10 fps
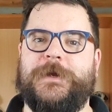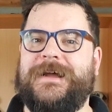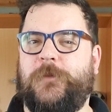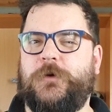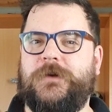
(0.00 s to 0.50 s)

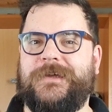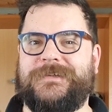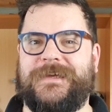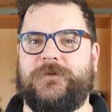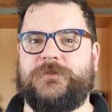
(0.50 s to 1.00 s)
I'll put a link
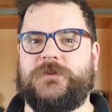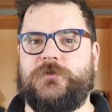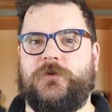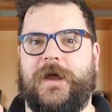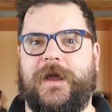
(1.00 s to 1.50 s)
down
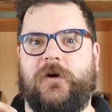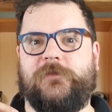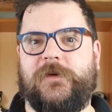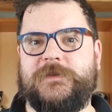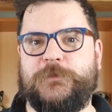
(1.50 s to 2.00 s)
to our
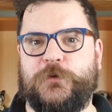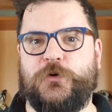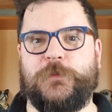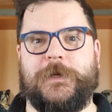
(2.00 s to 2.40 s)
Facebook group